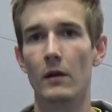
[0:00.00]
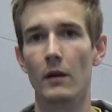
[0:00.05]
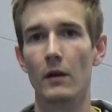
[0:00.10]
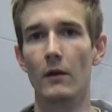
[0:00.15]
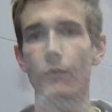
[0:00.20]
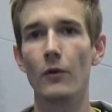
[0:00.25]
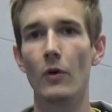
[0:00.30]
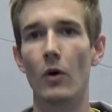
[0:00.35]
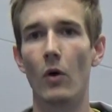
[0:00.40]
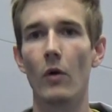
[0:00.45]

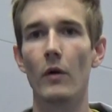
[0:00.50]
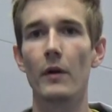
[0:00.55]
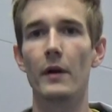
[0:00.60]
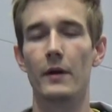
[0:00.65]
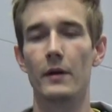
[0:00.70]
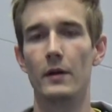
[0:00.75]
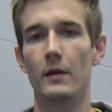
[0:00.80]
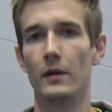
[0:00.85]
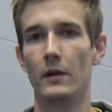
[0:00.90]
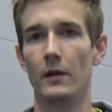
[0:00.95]
If you hold
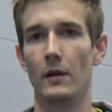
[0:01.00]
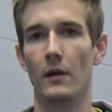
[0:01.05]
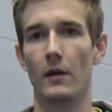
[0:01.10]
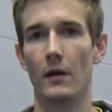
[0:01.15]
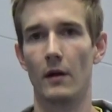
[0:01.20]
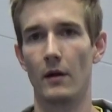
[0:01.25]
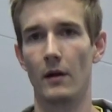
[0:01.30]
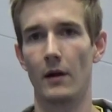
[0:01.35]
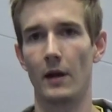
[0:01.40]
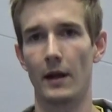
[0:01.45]
it
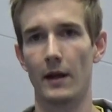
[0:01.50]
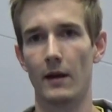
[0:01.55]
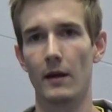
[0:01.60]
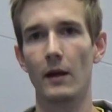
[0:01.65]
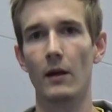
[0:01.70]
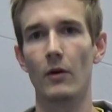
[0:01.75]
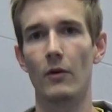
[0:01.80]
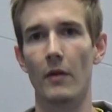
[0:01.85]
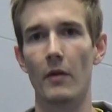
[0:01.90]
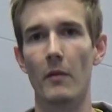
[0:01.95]
like
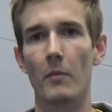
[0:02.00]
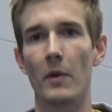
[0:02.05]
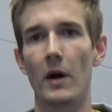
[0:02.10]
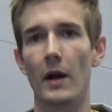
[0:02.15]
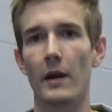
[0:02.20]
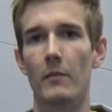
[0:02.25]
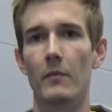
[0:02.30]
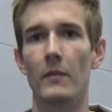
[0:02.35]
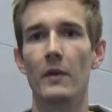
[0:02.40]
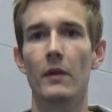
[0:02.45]
here on the
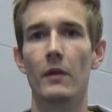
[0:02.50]
bottom,